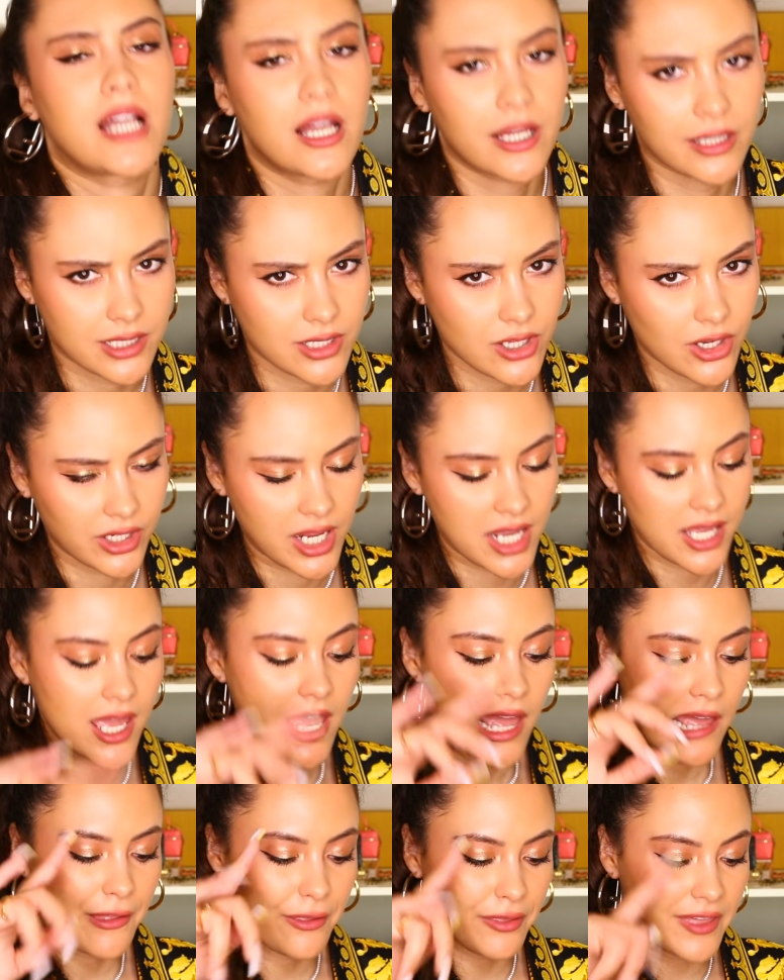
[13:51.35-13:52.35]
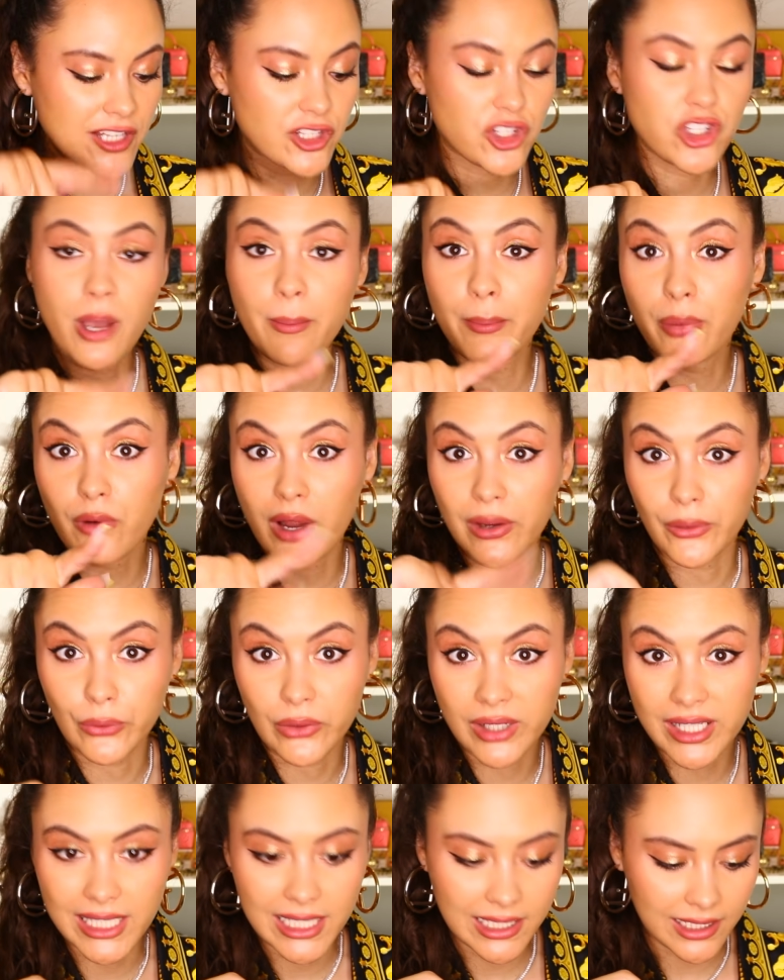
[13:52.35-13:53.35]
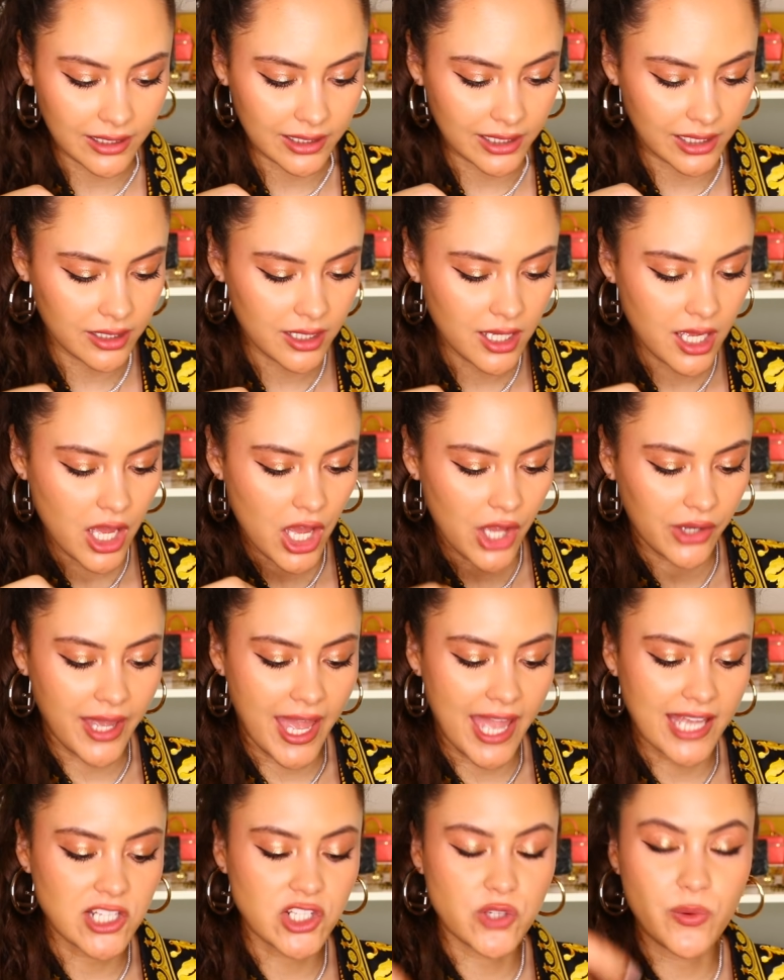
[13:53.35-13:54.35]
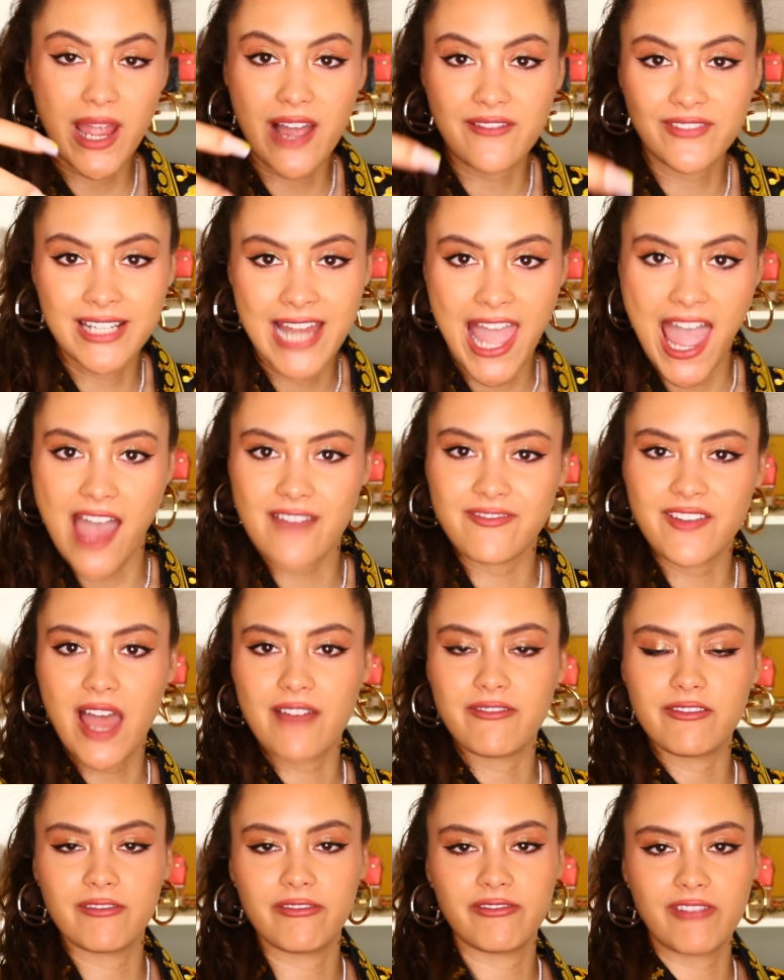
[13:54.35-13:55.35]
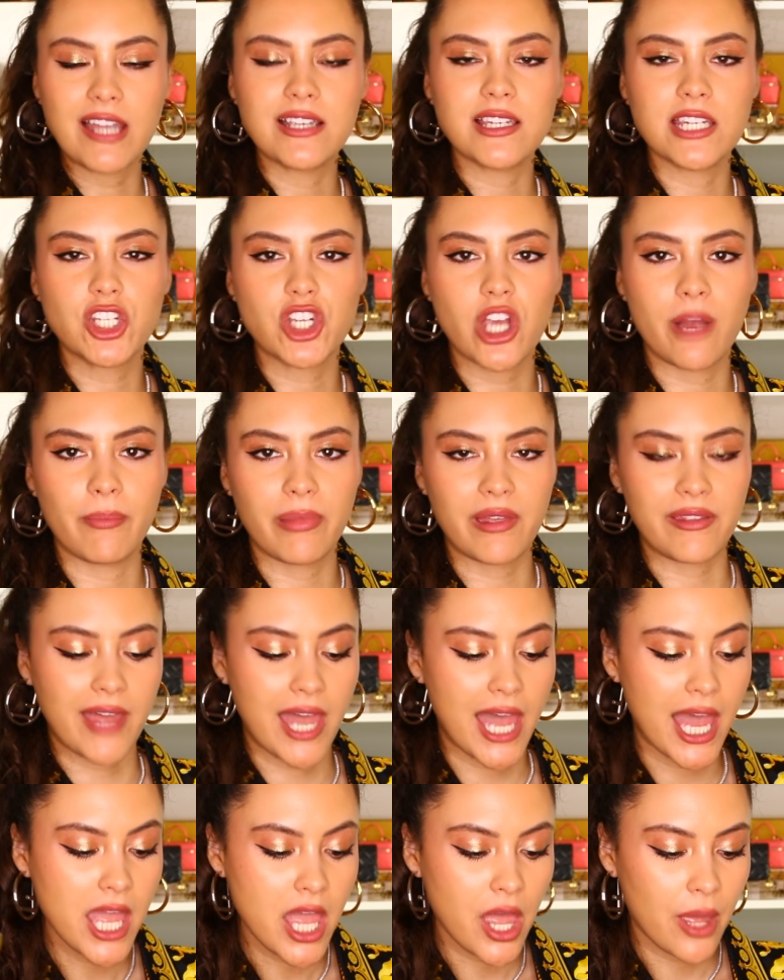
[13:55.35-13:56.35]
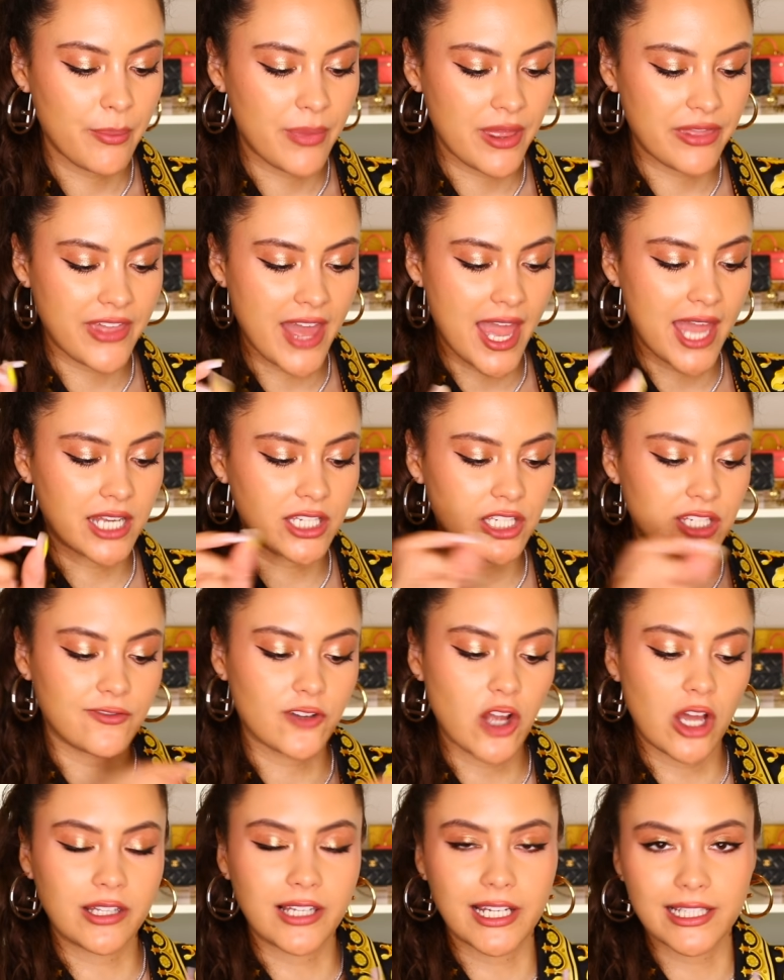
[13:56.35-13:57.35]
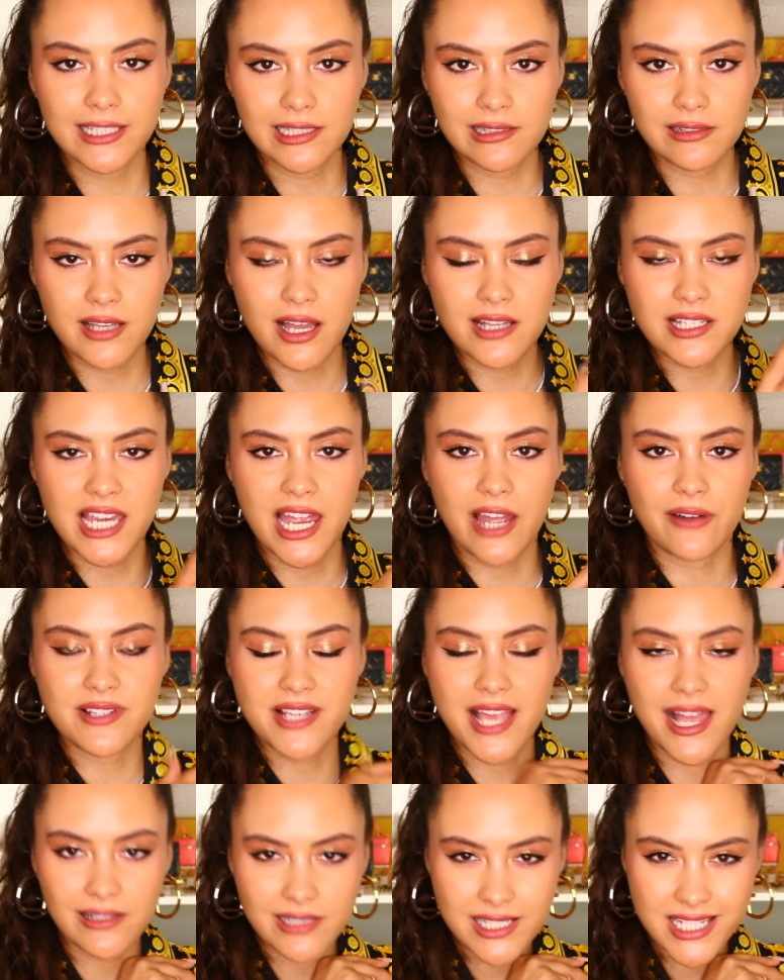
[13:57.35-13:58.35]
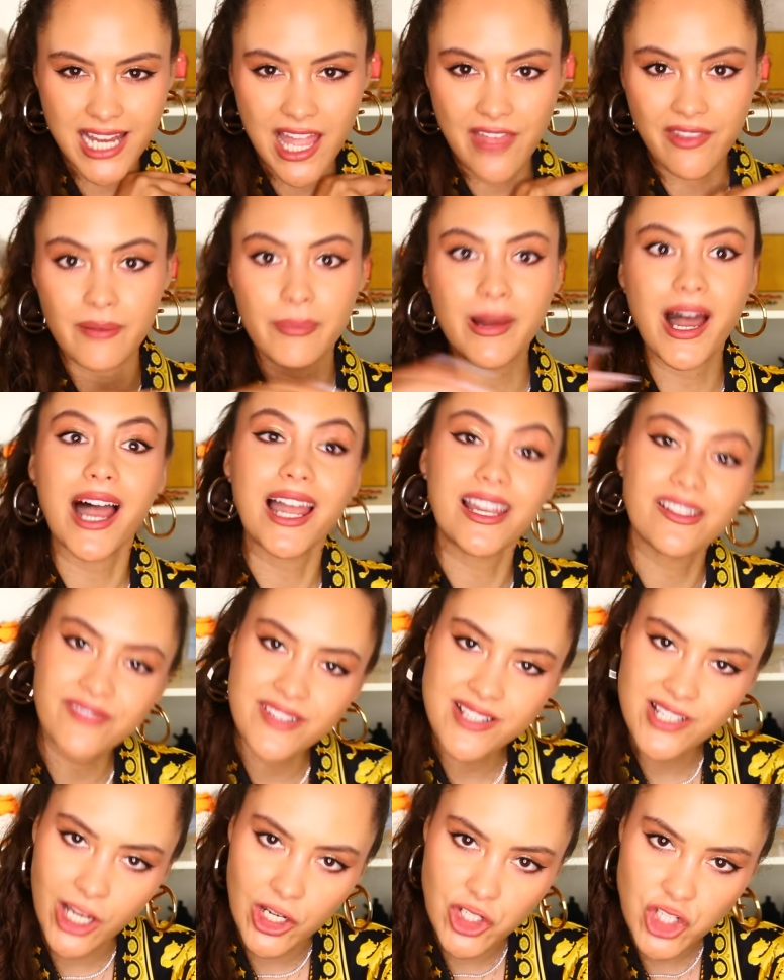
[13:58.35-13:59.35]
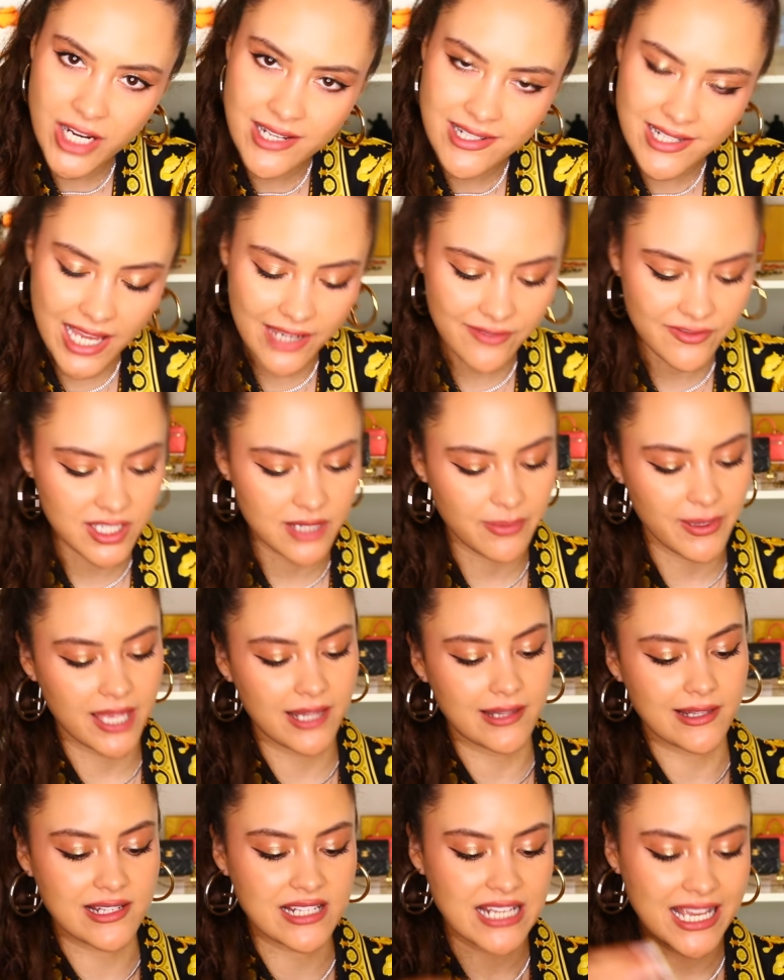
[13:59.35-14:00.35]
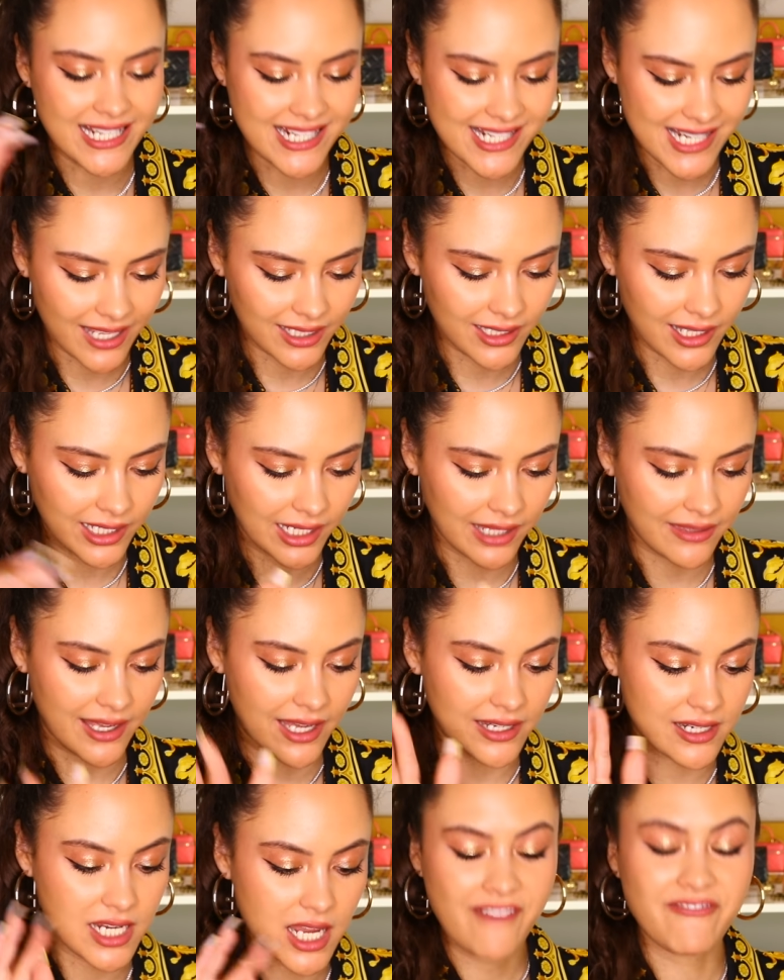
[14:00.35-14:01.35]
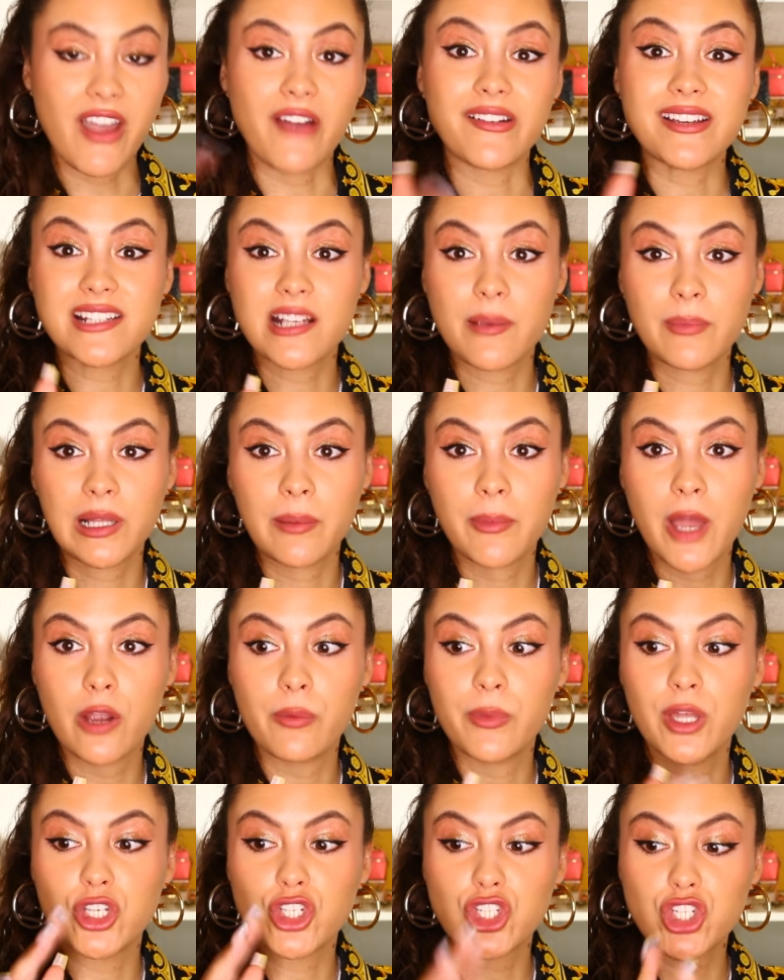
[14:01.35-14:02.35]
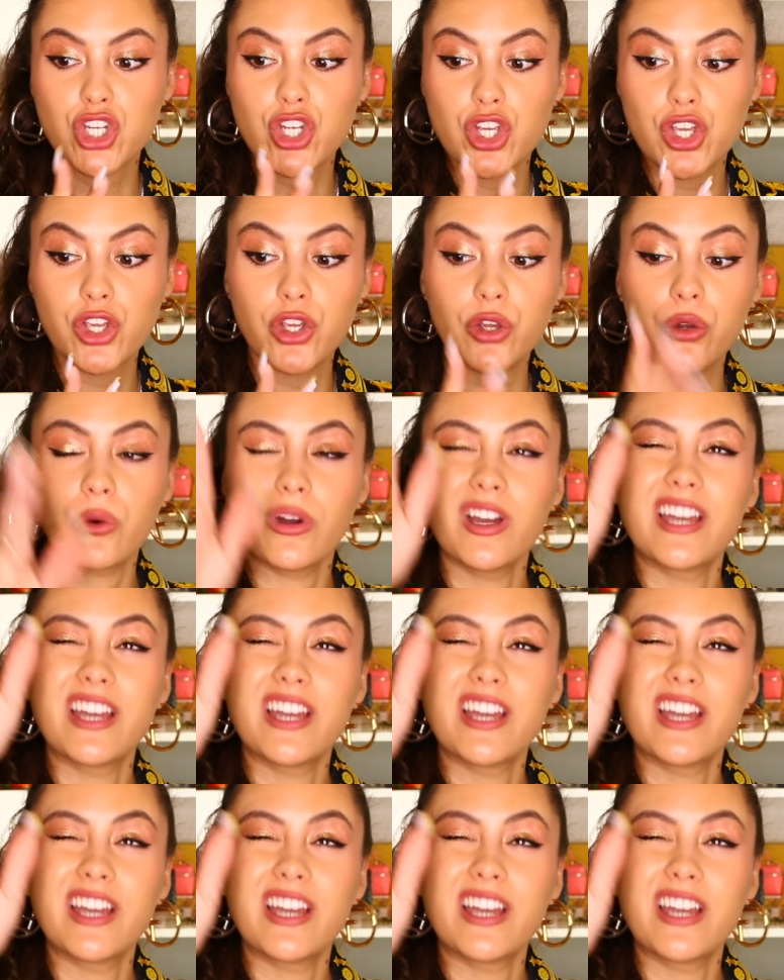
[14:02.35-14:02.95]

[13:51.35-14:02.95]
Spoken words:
Iconic. This jumper I really like. Okay, so we have an FF Fendi jumper there, but then you've got like little cutouts held together by Versace safety pins. See, I like that. Very similar moment to